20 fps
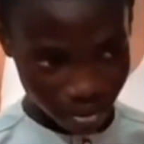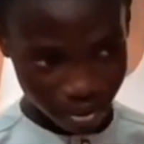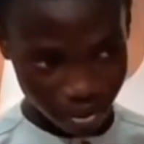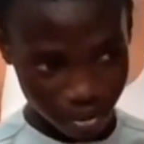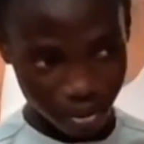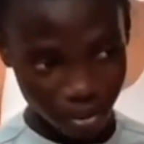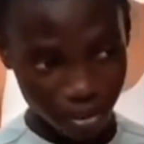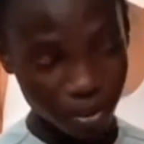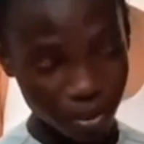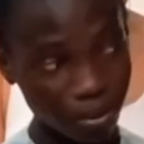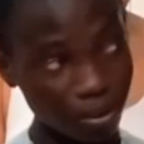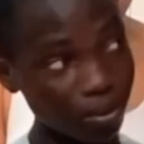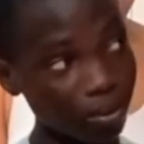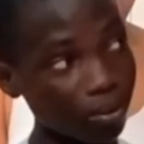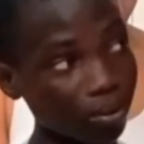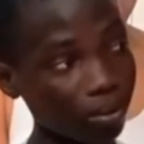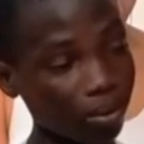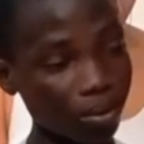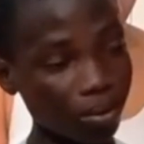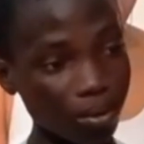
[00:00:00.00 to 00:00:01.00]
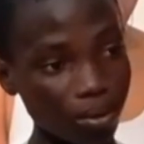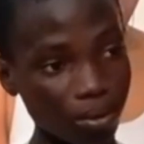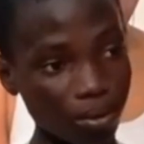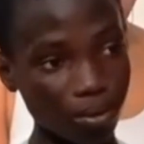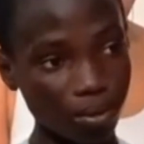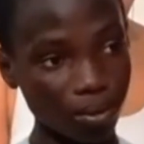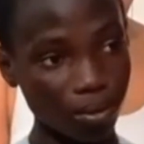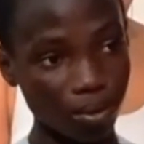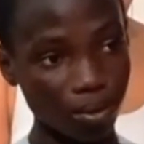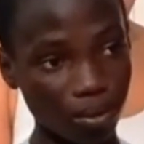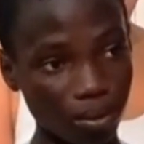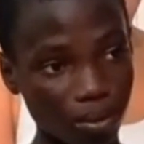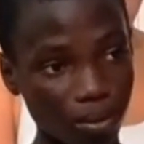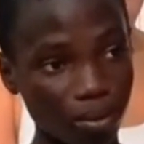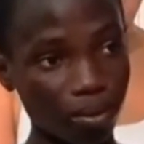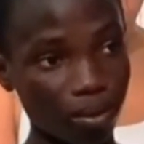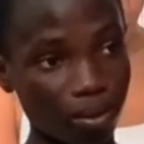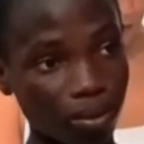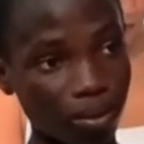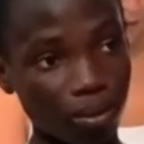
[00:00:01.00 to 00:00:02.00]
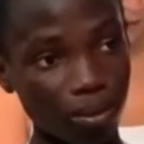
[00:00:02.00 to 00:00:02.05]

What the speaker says: there's food, and he can